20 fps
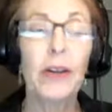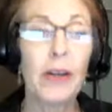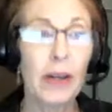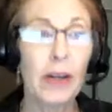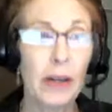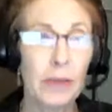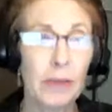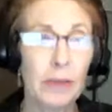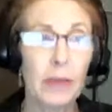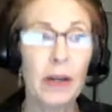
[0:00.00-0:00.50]

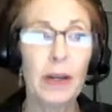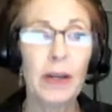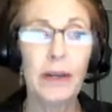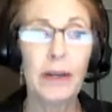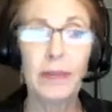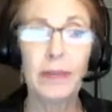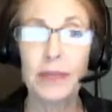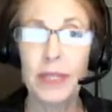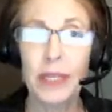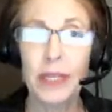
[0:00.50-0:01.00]

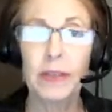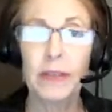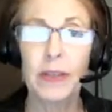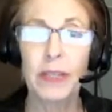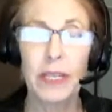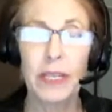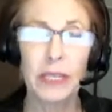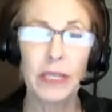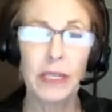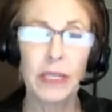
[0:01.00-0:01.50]
a set of
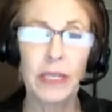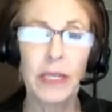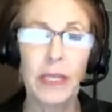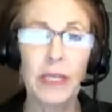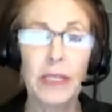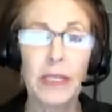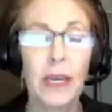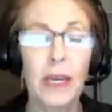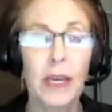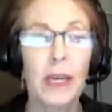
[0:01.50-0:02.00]

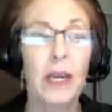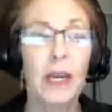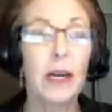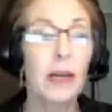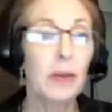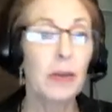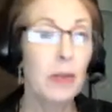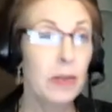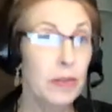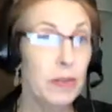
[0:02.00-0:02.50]
TCs,
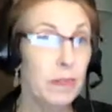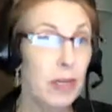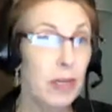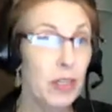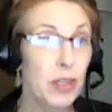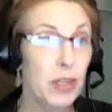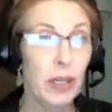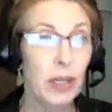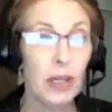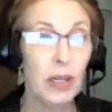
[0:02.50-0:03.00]
you
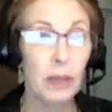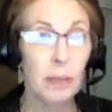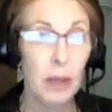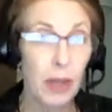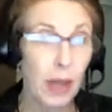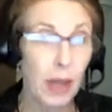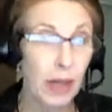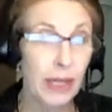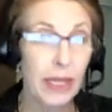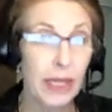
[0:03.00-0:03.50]
mentioned
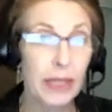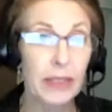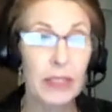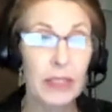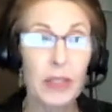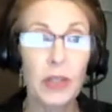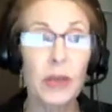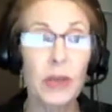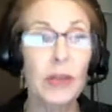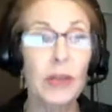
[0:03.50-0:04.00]

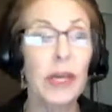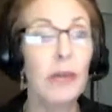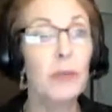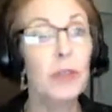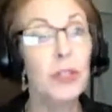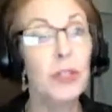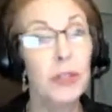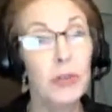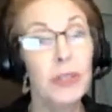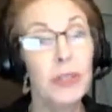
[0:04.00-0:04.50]
compliance. So that
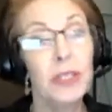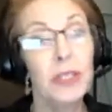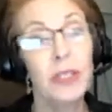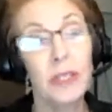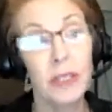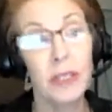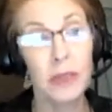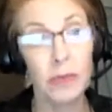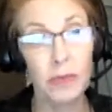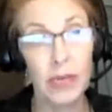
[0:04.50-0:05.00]

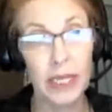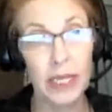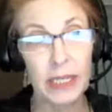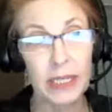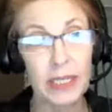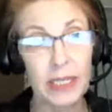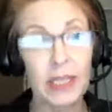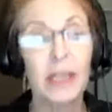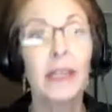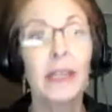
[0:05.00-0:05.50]
reduces the
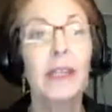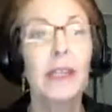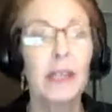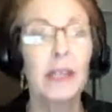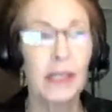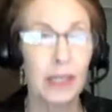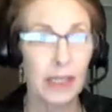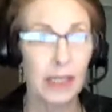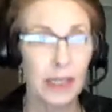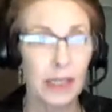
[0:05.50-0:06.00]
risk
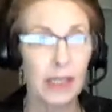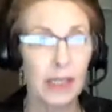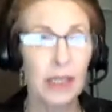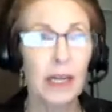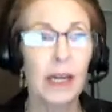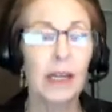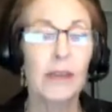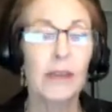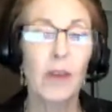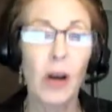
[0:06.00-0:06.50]
in any
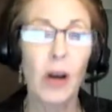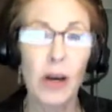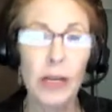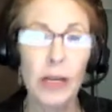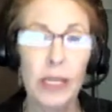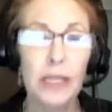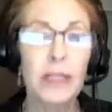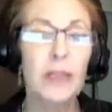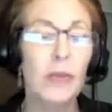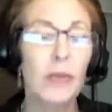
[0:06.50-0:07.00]
kind of
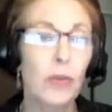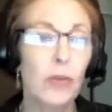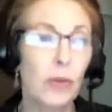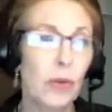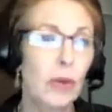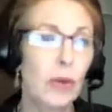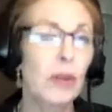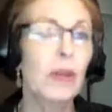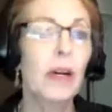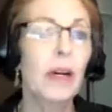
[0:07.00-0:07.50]
audits
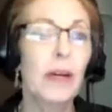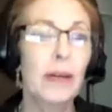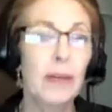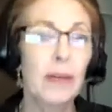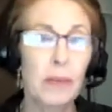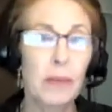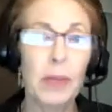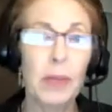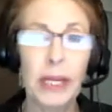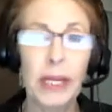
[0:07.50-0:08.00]
or
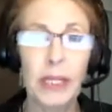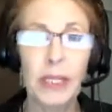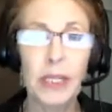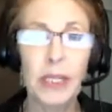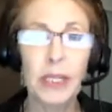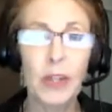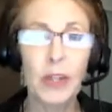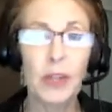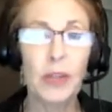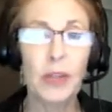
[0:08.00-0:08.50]

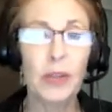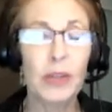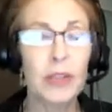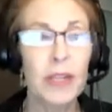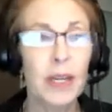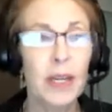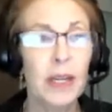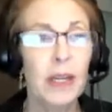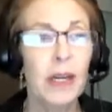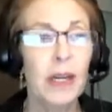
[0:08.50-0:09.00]
compliance
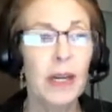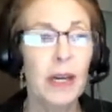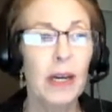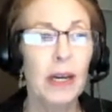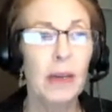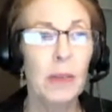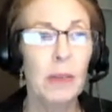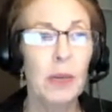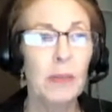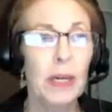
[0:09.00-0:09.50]
issues.
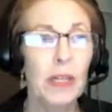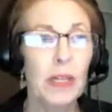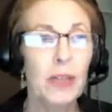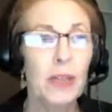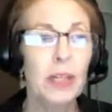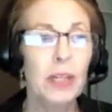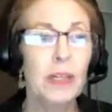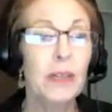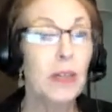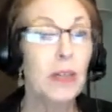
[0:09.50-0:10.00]
You
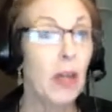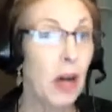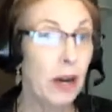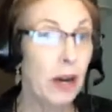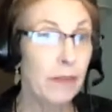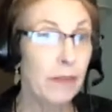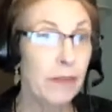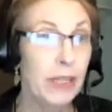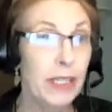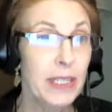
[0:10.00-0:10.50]
mentioned the
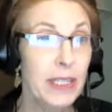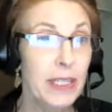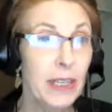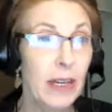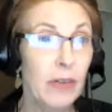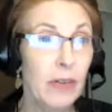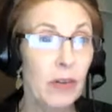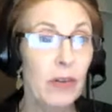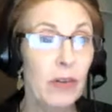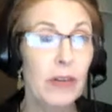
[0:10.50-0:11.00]
confidence
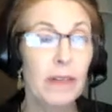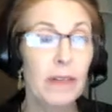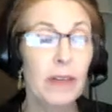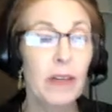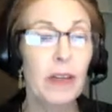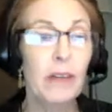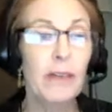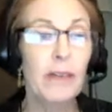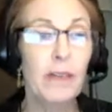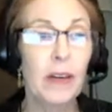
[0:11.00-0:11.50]
level.
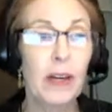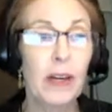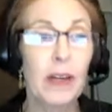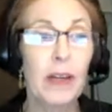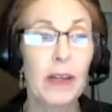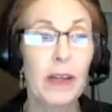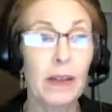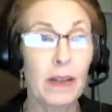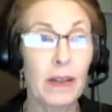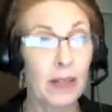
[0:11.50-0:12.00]
If
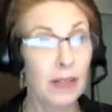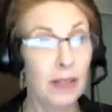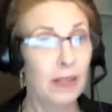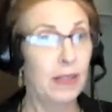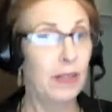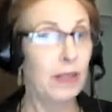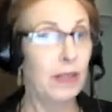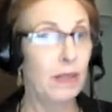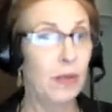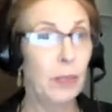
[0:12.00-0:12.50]
a
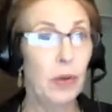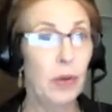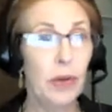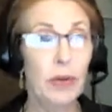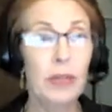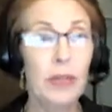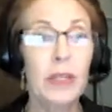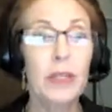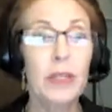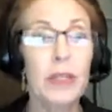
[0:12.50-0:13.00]

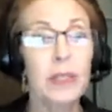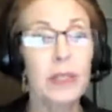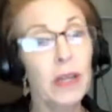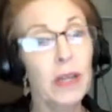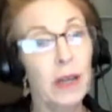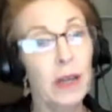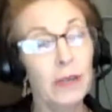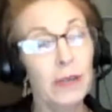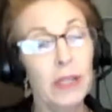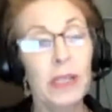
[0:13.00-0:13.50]
brokerage is
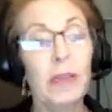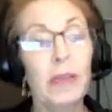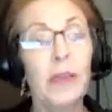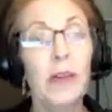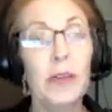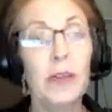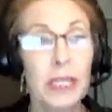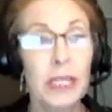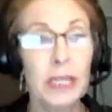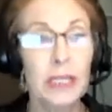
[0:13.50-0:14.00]
confident in
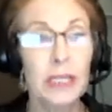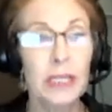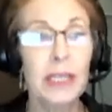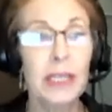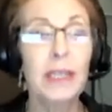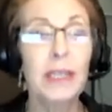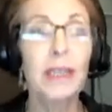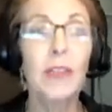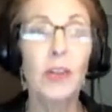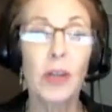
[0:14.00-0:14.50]
their
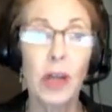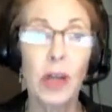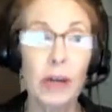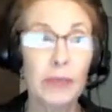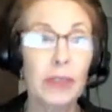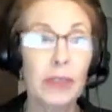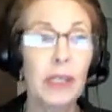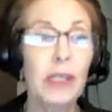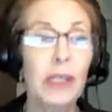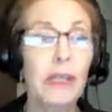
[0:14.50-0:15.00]
TCs, they're
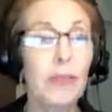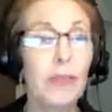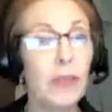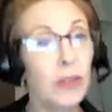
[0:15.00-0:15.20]
confident in the